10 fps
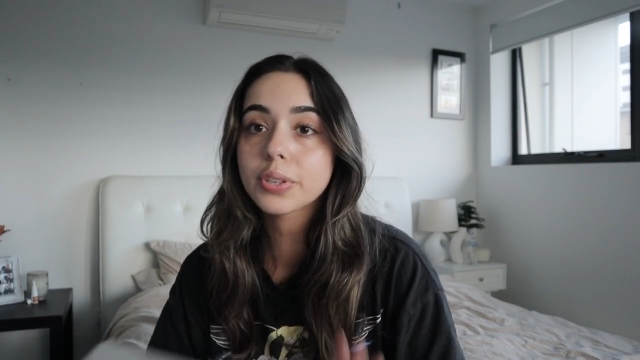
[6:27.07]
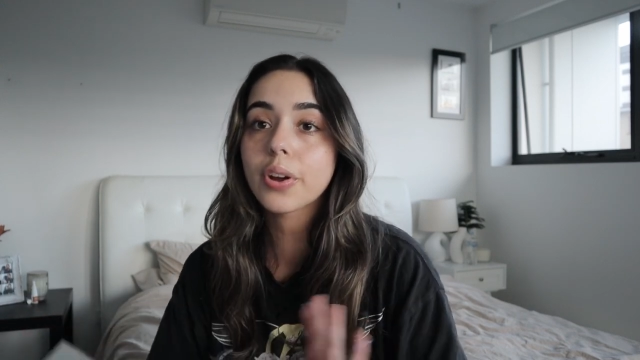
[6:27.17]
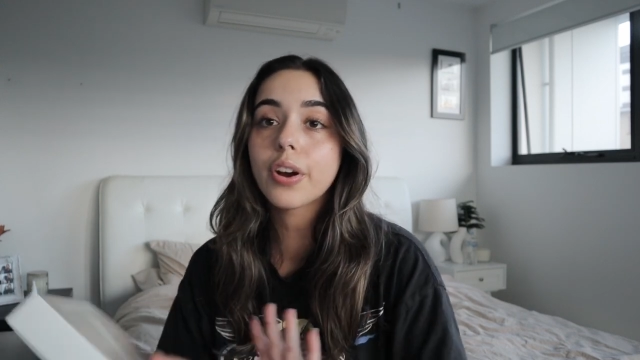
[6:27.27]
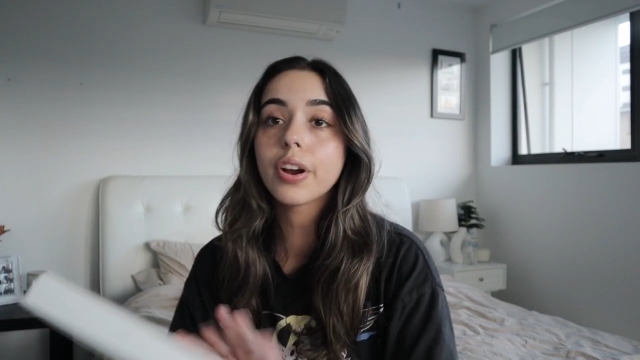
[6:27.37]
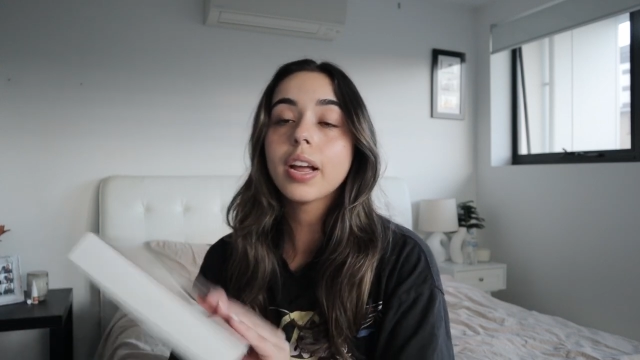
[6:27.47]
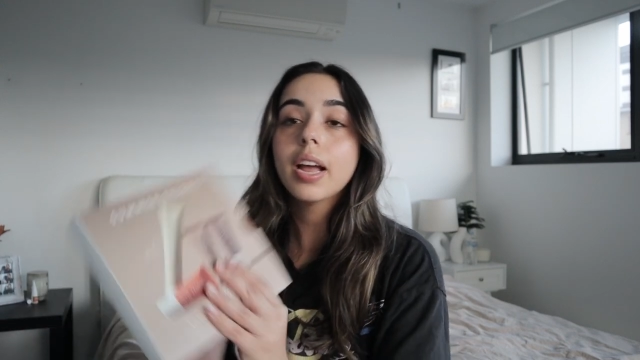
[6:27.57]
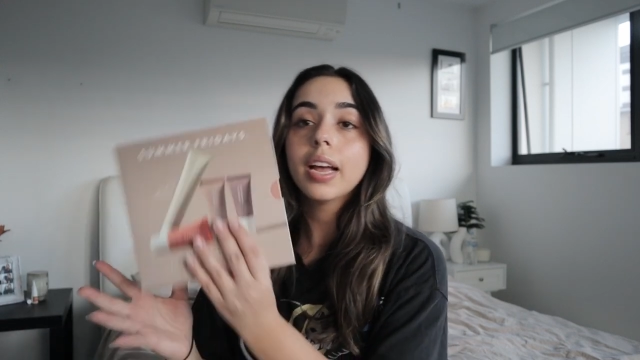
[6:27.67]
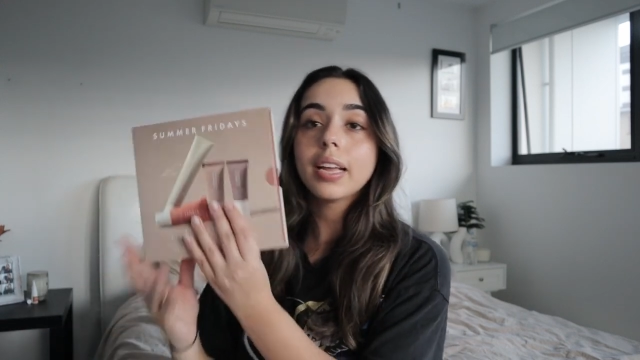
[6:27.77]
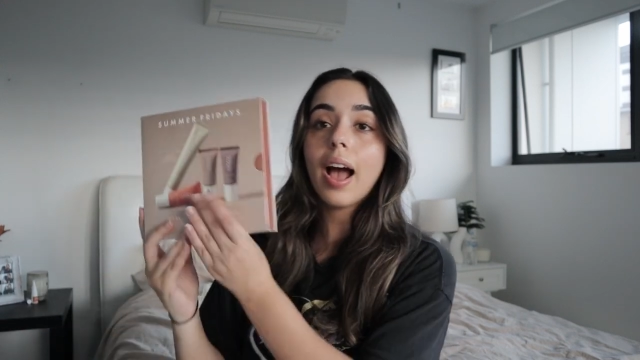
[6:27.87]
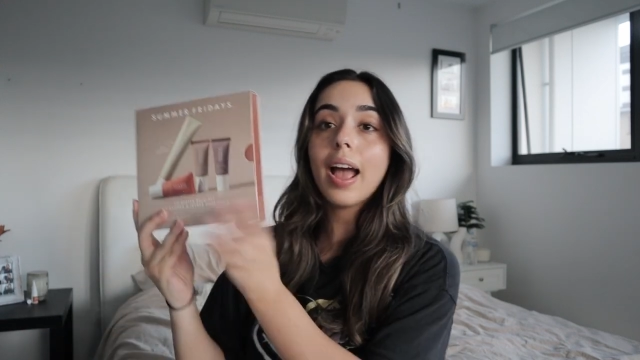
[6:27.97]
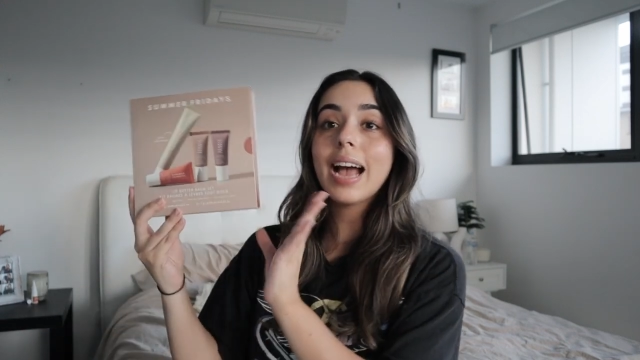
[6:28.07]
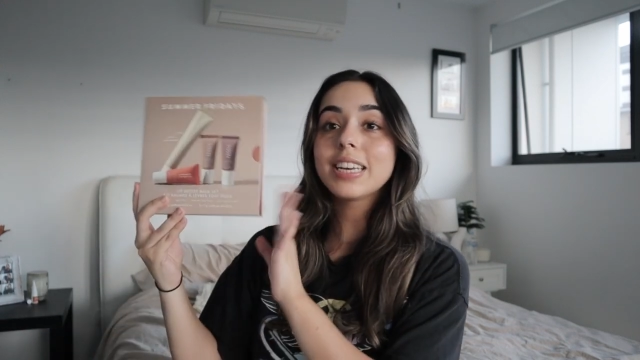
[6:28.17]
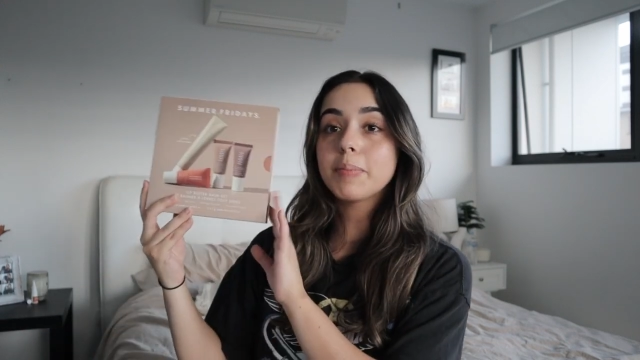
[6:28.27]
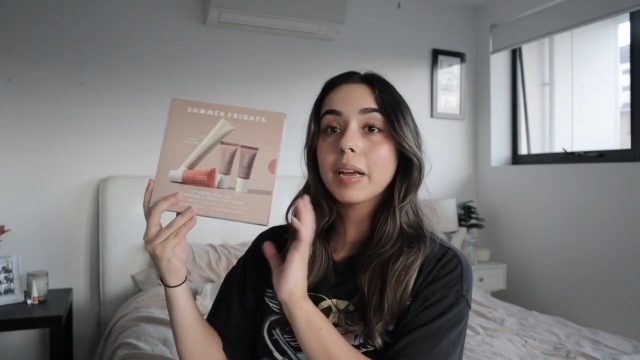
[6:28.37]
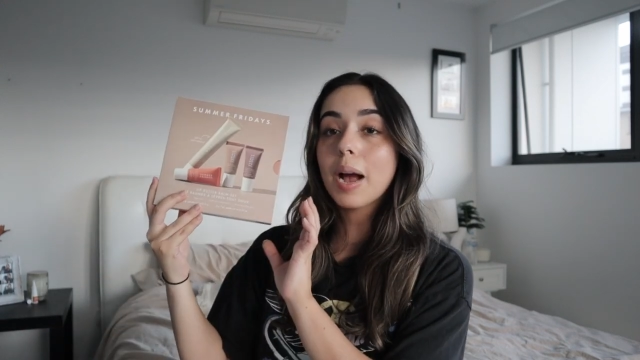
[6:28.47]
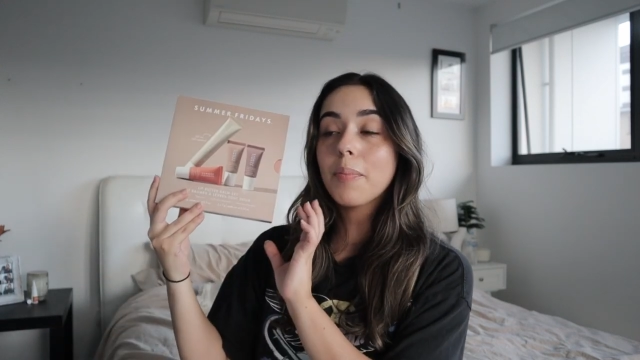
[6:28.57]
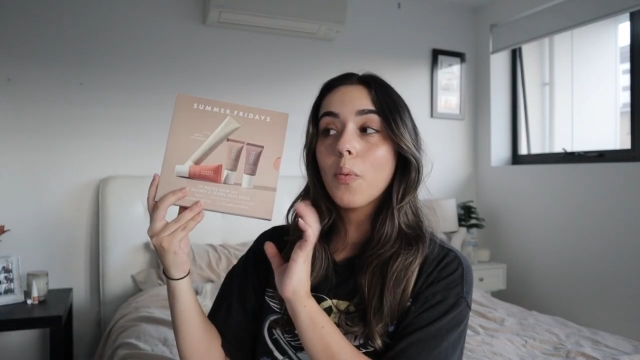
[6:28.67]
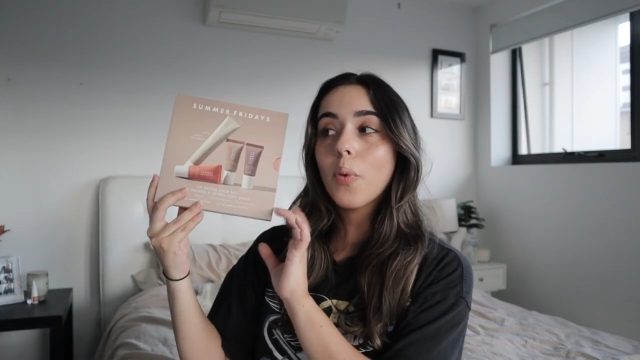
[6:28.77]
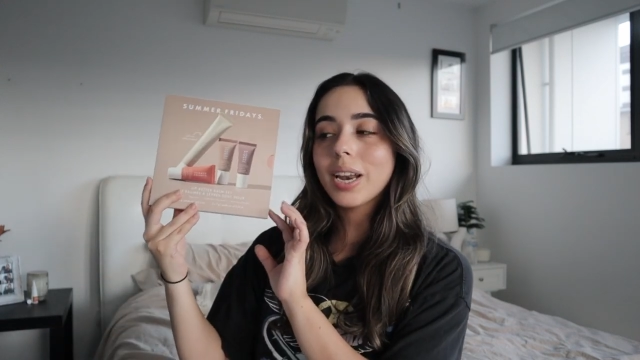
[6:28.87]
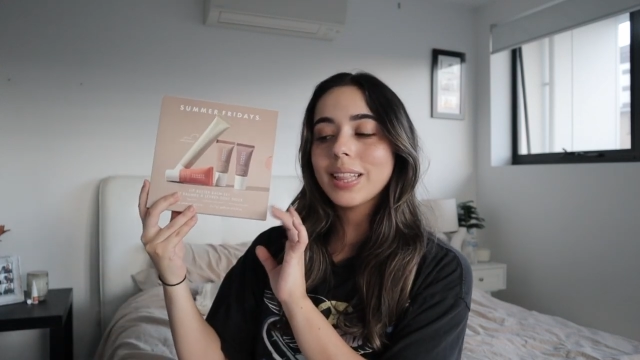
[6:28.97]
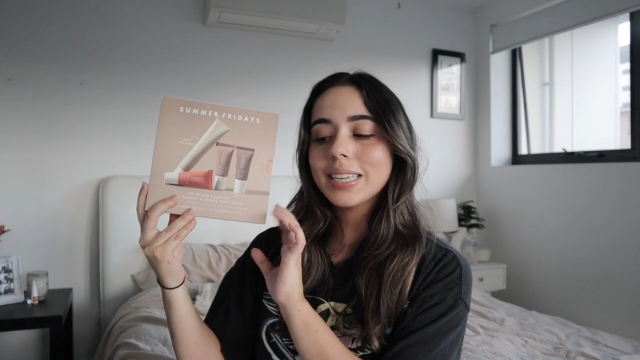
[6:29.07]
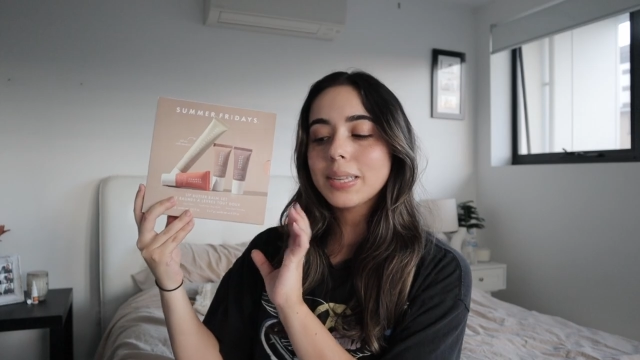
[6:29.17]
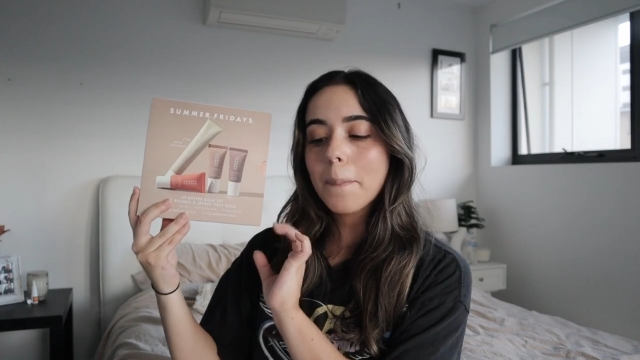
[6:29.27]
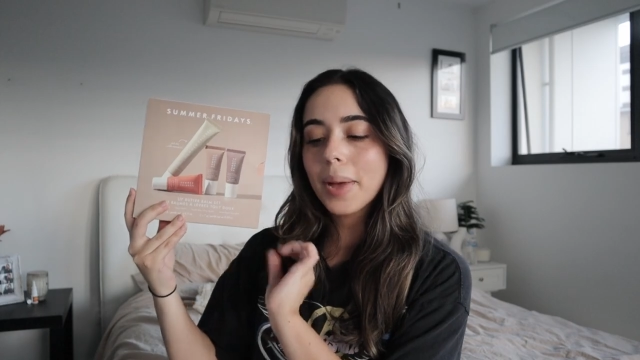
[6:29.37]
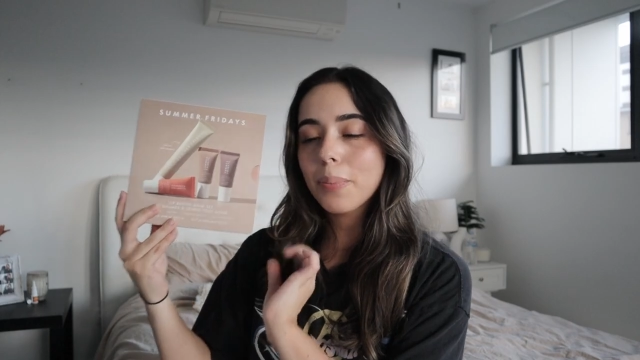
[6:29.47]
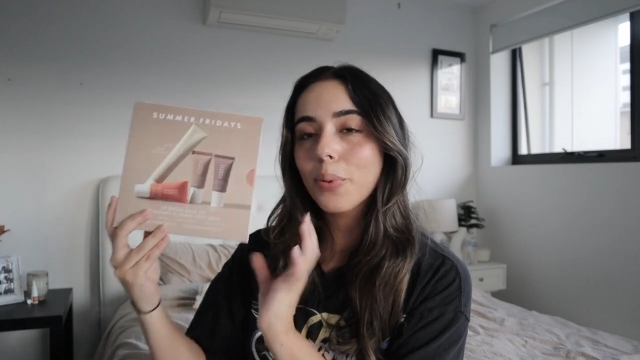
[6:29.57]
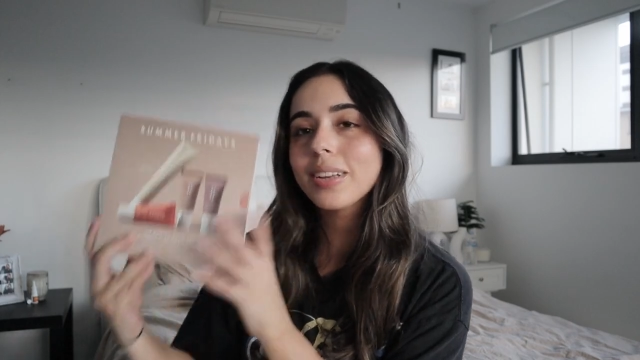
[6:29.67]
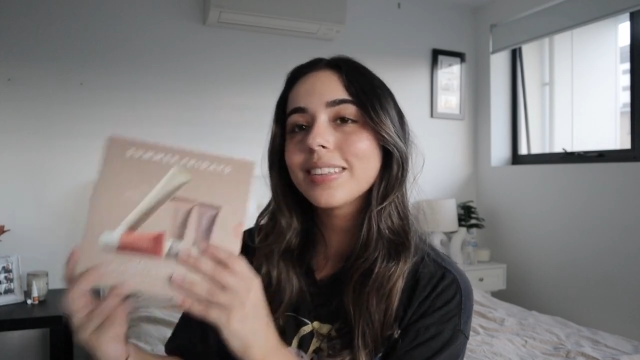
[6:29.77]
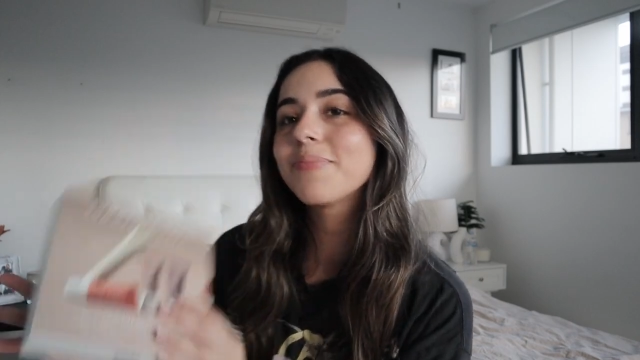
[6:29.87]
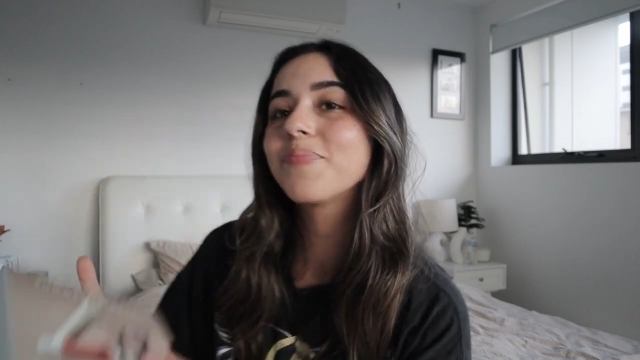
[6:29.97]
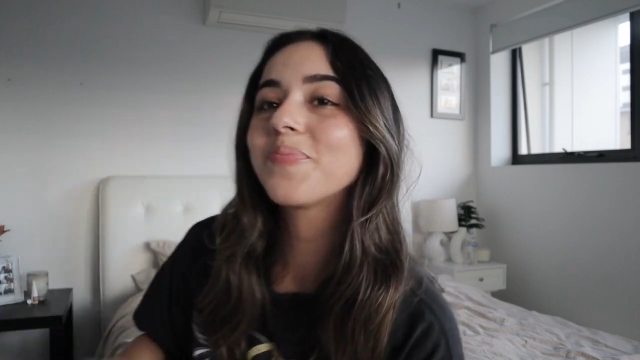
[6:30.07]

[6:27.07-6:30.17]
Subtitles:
So yeah, I had to pick up one of these bad boys.